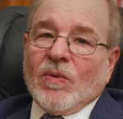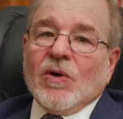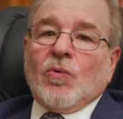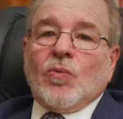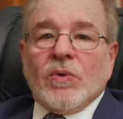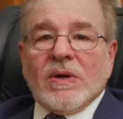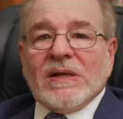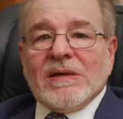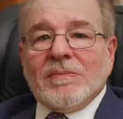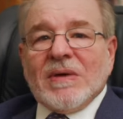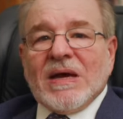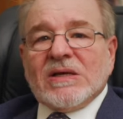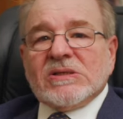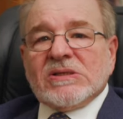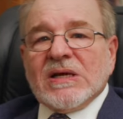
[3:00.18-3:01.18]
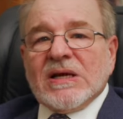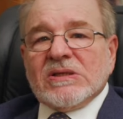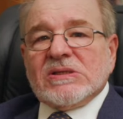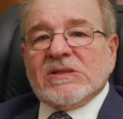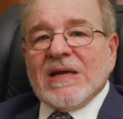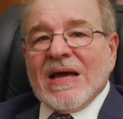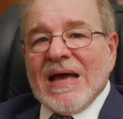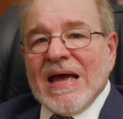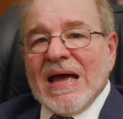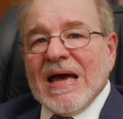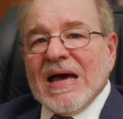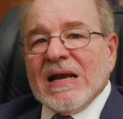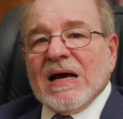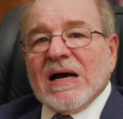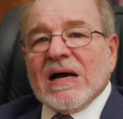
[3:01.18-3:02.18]
where it really makes sense to
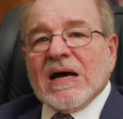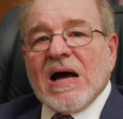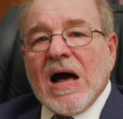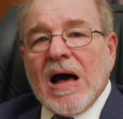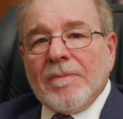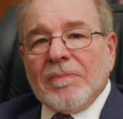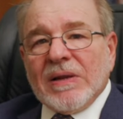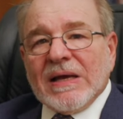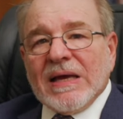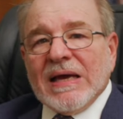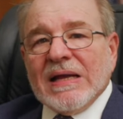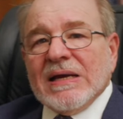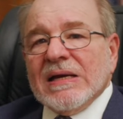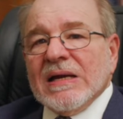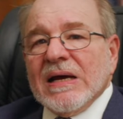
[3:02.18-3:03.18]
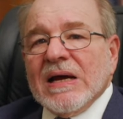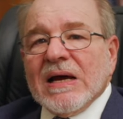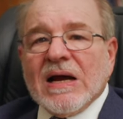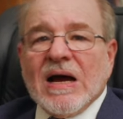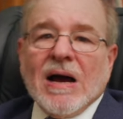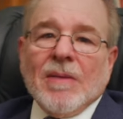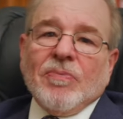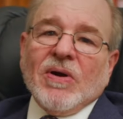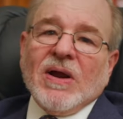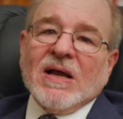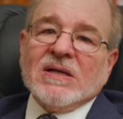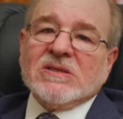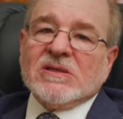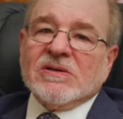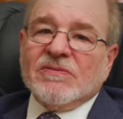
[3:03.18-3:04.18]
add a complicated,
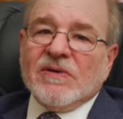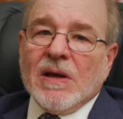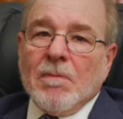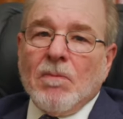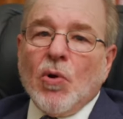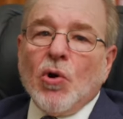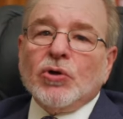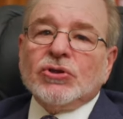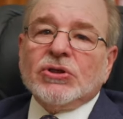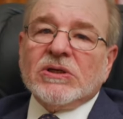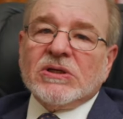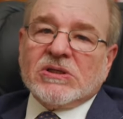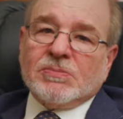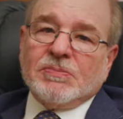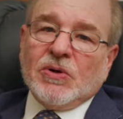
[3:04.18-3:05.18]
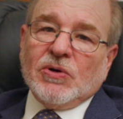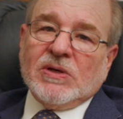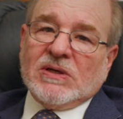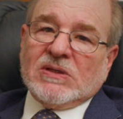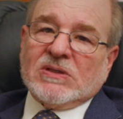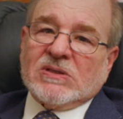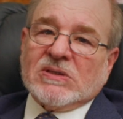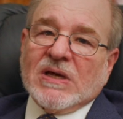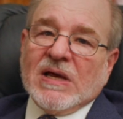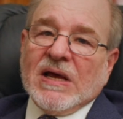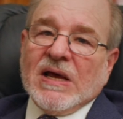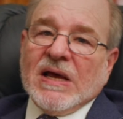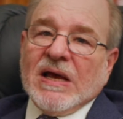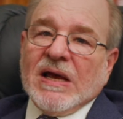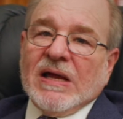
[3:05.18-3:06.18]
comprehensive immersion experience
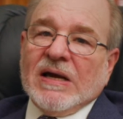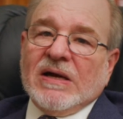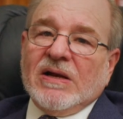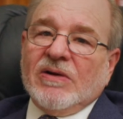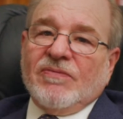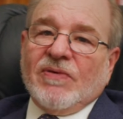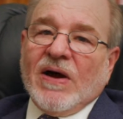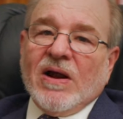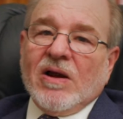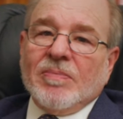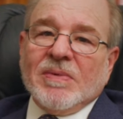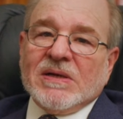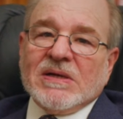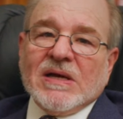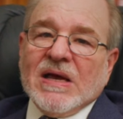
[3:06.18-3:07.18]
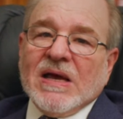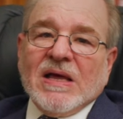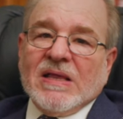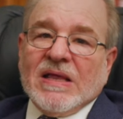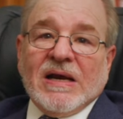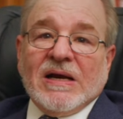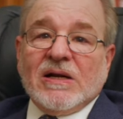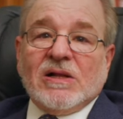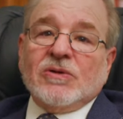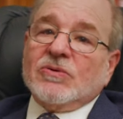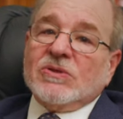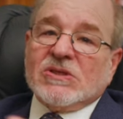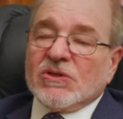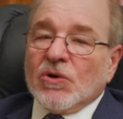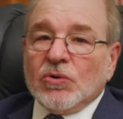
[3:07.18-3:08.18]
in an environment that
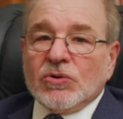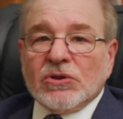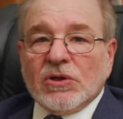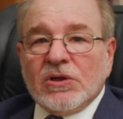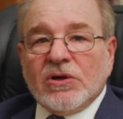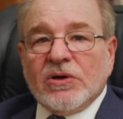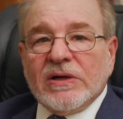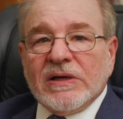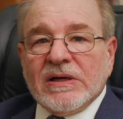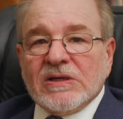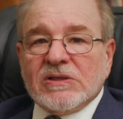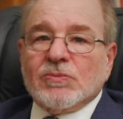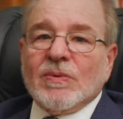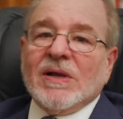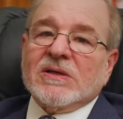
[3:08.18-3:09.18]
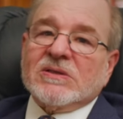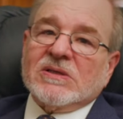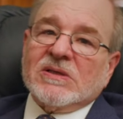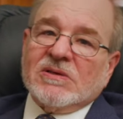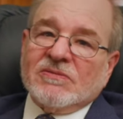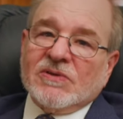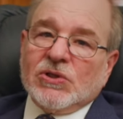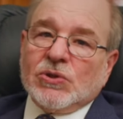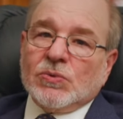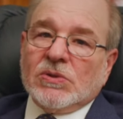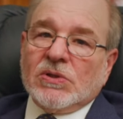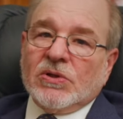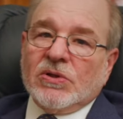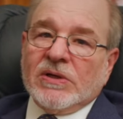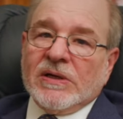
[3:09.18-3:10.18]
includes social learning as well as
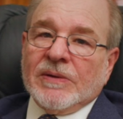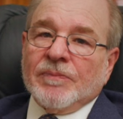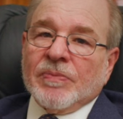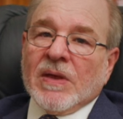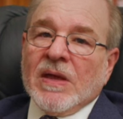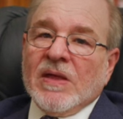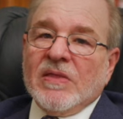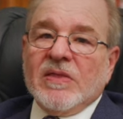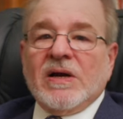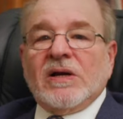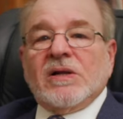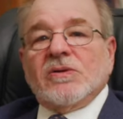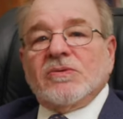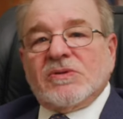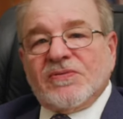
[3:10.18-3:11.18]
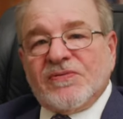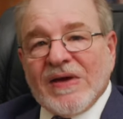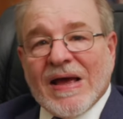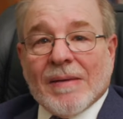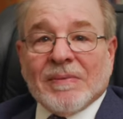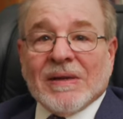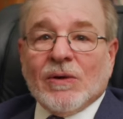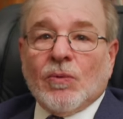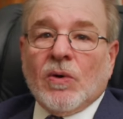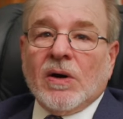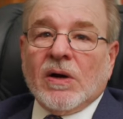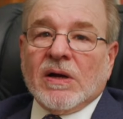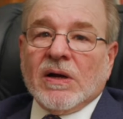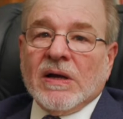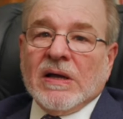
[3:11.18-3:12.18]
individual learning, that includes family
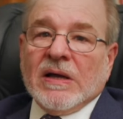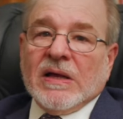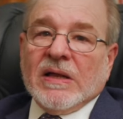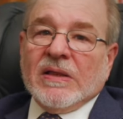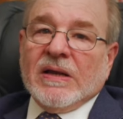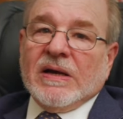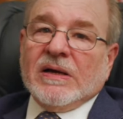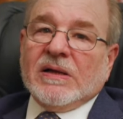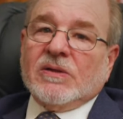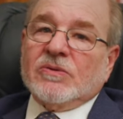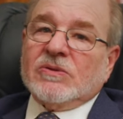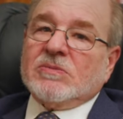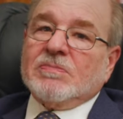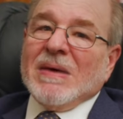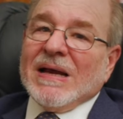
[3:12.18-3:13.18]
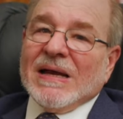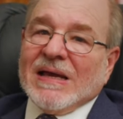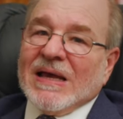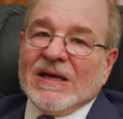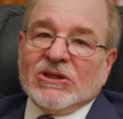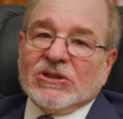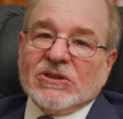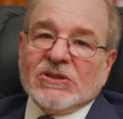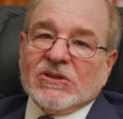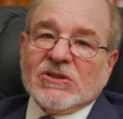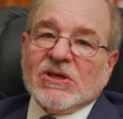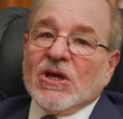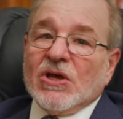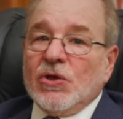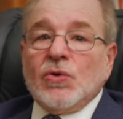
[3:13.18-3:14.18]
work, that includes
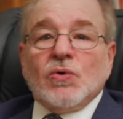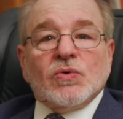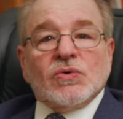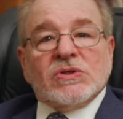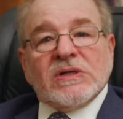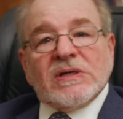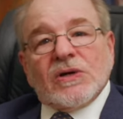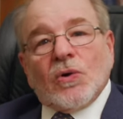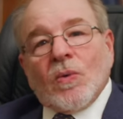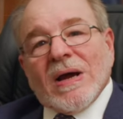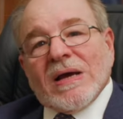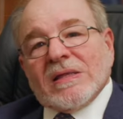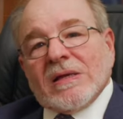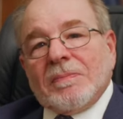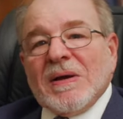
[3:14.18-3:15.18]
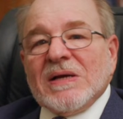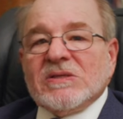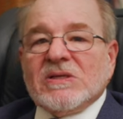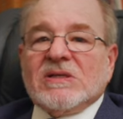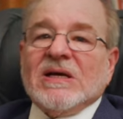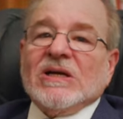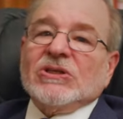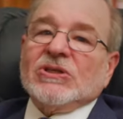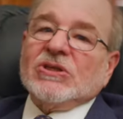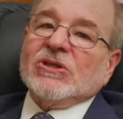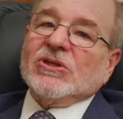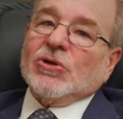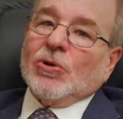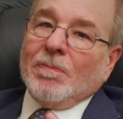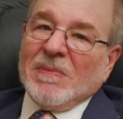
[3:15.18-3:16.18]
medications used in a way that pays attention
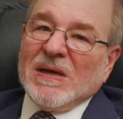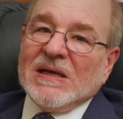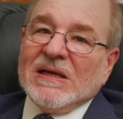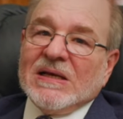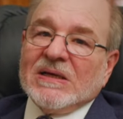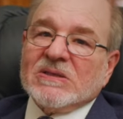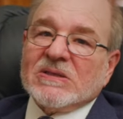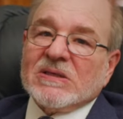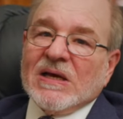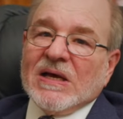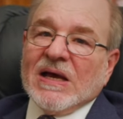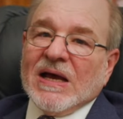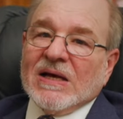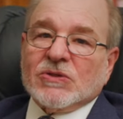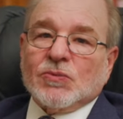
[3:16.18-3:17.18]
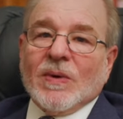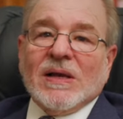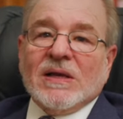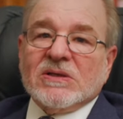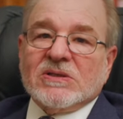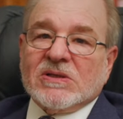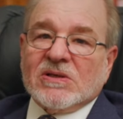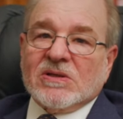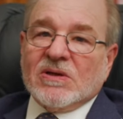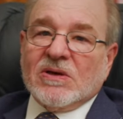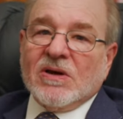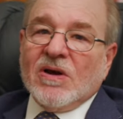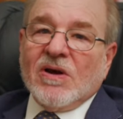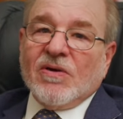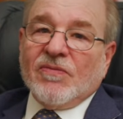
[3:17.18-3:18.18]
to their meanings as well as to
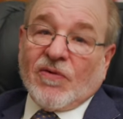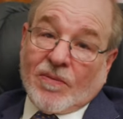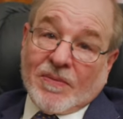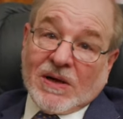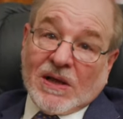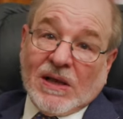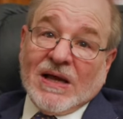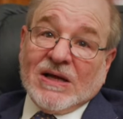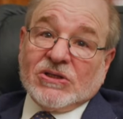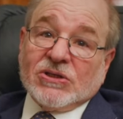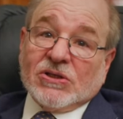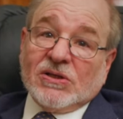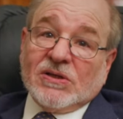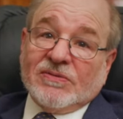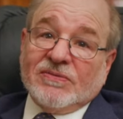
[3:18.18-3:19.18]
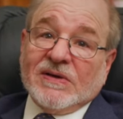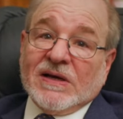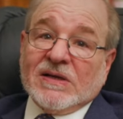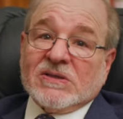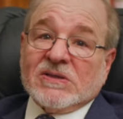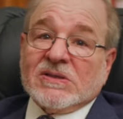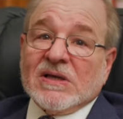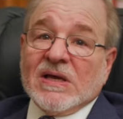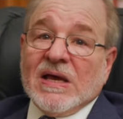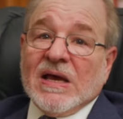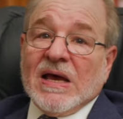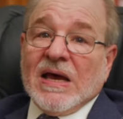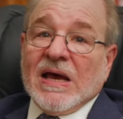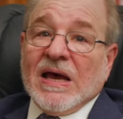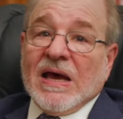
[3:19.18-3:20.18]
their pharmacological effects,
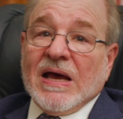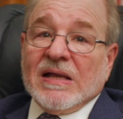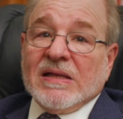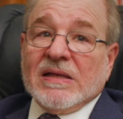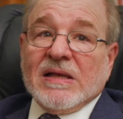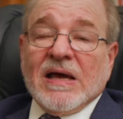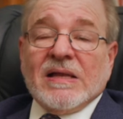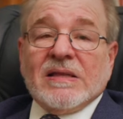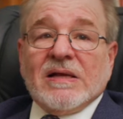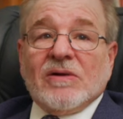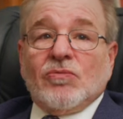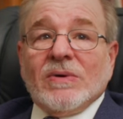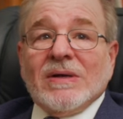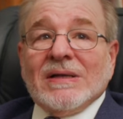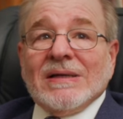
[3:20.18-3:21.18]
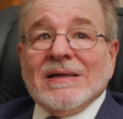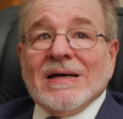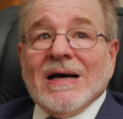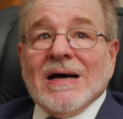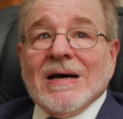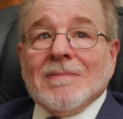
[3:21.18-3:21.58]
and that really